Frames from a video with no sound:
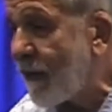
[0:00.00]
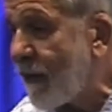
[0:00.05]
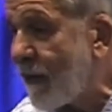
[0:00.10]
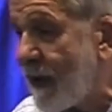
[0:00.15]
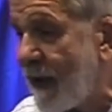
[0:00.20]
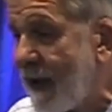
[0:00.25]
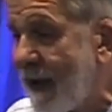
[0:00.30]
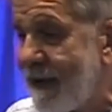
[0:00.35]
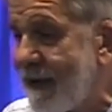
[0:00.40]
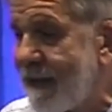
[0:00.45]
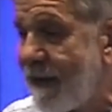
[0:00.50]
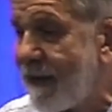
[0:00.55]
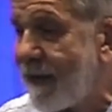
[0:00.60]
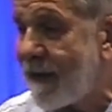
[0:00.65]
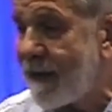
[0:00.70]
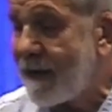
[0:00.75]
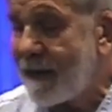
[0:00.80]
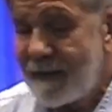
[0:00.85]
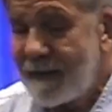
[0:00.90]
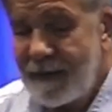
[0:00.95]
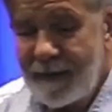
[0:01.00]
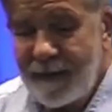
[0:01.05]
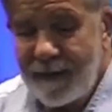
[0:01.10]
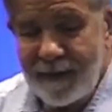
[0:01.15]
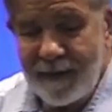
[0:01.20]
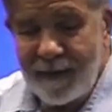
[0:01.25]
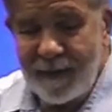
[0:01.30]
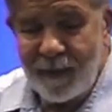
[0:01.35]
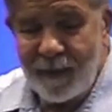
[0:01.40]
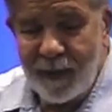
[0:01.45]
through the end of
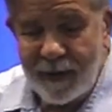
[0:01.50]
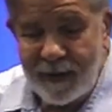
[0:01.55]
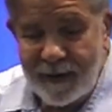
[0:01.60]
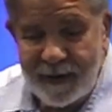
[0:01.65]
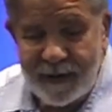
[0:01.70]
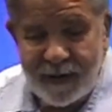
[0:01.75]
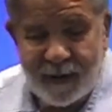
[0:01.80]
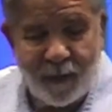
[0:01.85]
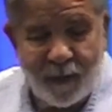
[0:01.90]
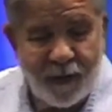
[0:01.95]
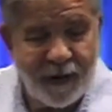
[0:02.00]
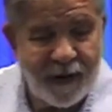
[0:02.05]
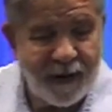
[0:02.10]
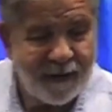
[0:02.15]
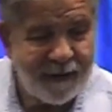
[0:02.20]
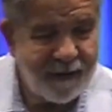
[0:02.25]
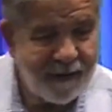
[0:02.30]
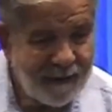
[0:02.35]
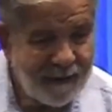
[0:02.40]
the book this morning.